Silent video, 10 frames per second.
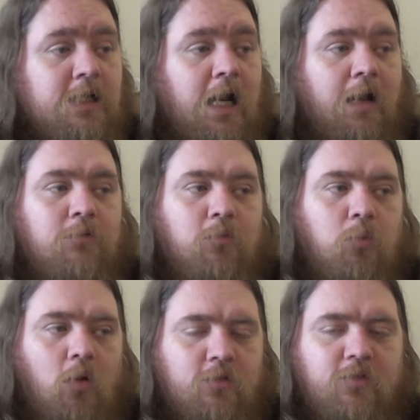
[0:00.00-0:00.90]
And
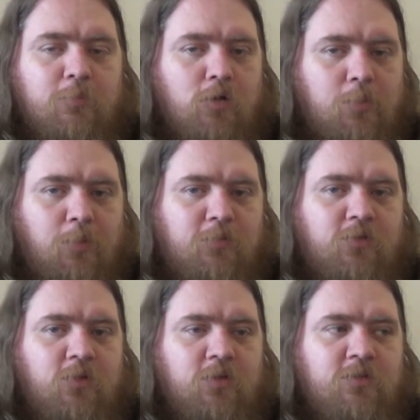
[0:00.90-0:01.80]
one of the
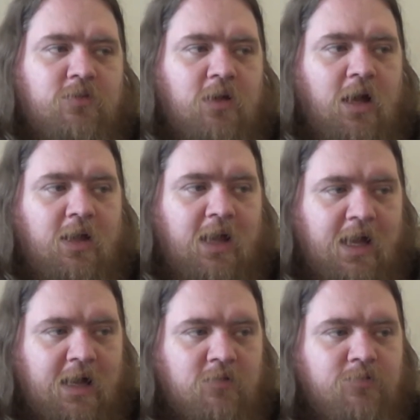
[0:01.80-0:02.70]
problems that I
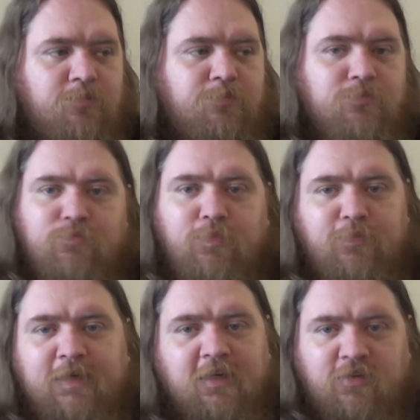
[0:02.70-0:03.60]
have,
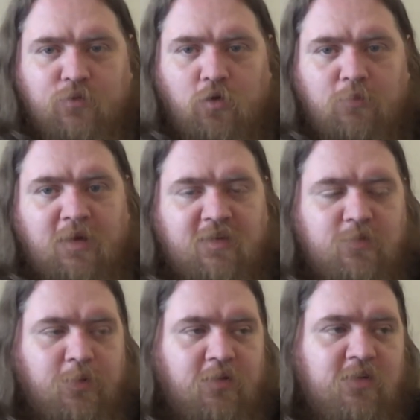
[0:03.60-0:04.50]
because of all of my
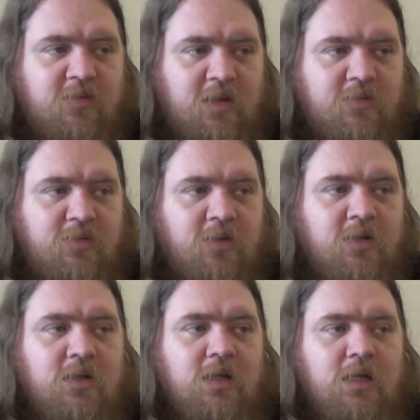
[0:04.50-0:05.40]
disabilities, is
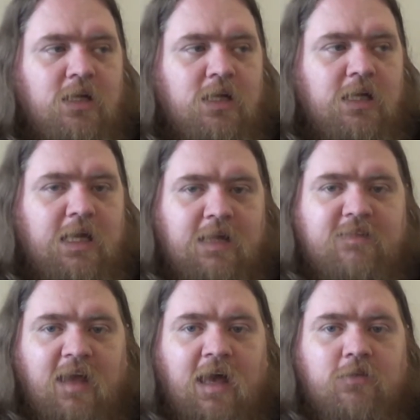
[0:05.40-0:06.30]
that
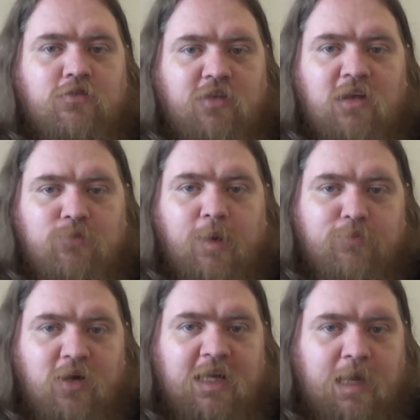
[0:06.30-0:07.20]
it has changed my
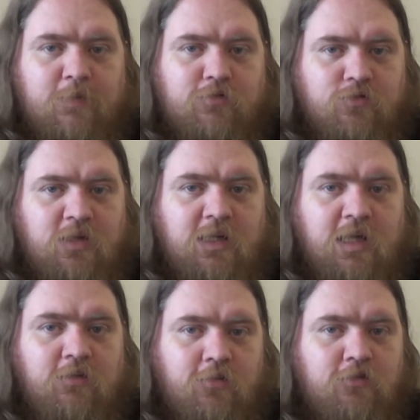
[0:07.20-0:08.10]
brain chemistry
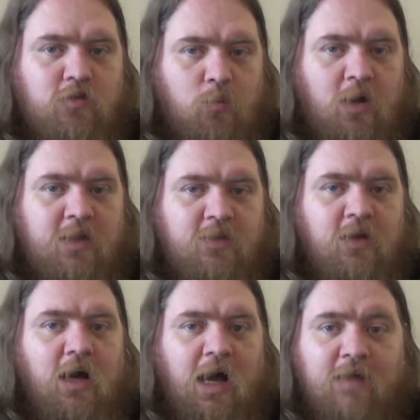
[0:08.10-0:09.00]
in such a way
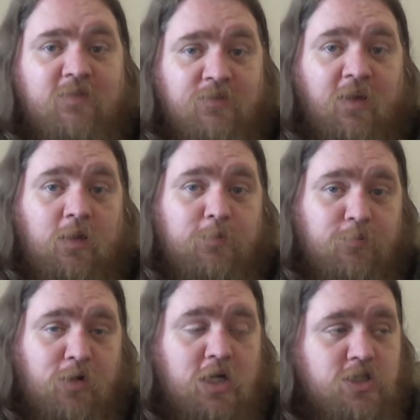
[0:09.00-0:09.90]
that I've developed
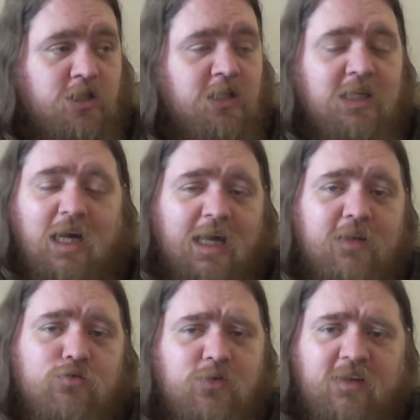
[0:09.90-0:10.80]
depression. And
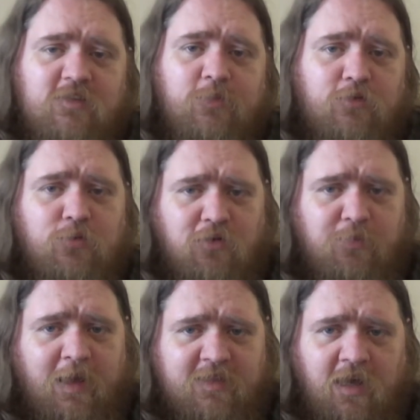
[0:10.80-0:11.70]
it's reasonable to
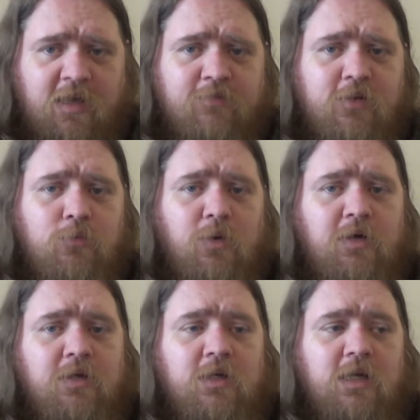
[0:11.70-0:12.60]
expect that. If you
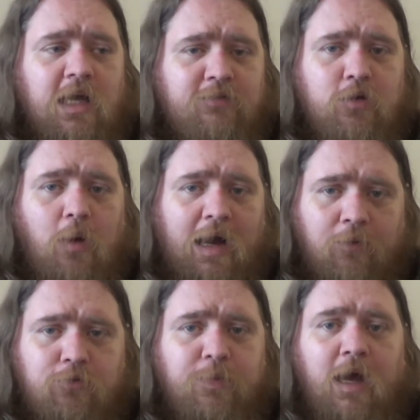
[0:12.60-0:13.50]
were
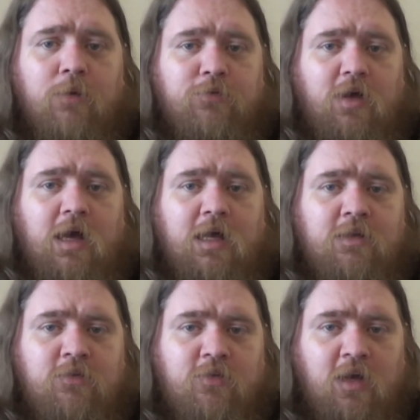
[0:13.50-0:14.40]
housebound
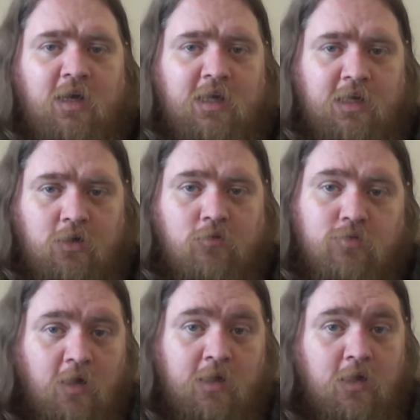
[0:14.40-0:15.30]
and
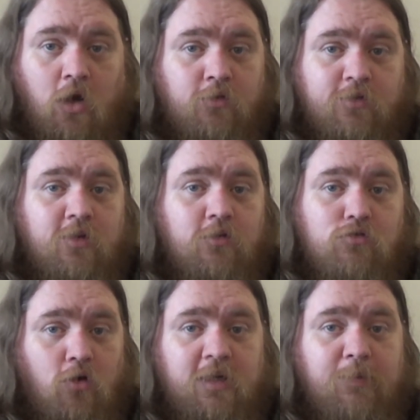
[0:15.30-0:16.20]
in constant
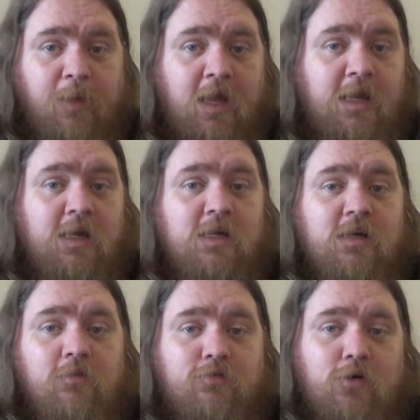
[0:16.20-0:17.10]
chronic pain
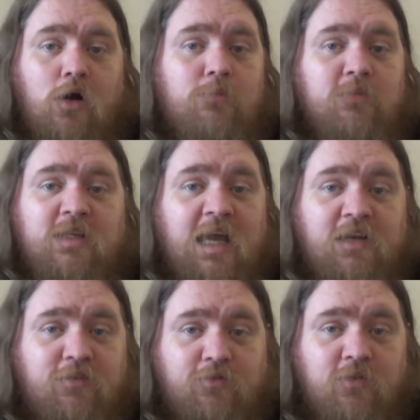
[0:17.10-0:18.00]
from the
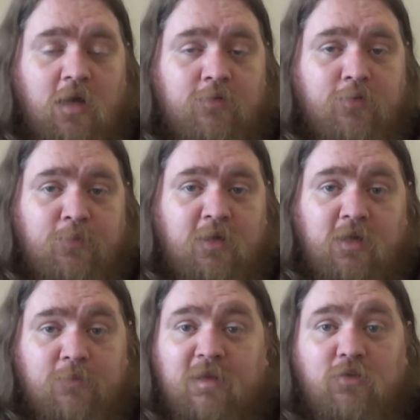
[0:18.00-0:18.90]
age of from
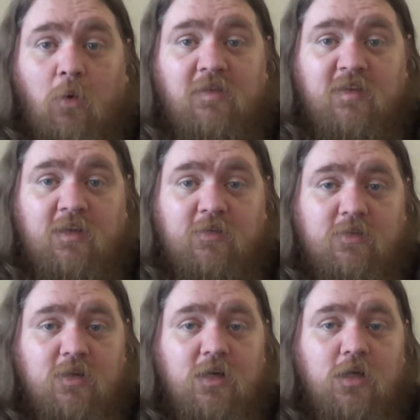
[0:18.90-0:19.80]
your
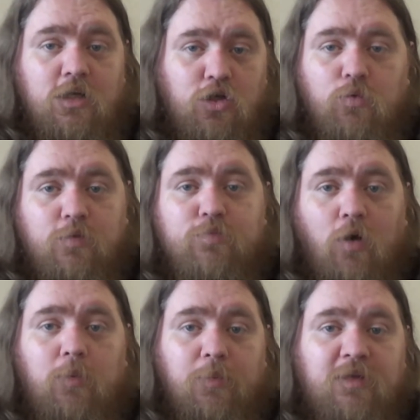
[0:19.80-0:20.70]
mid-20s, you would
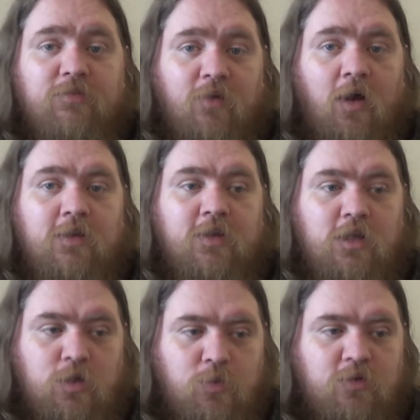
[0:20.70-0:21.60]
probably find that
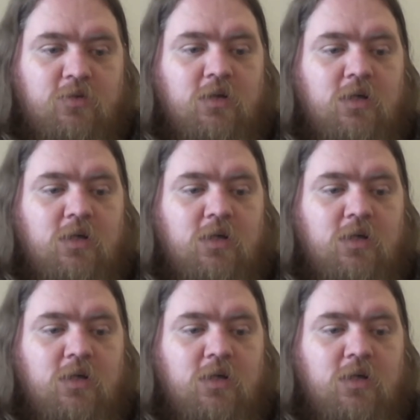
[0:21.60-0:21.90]
you would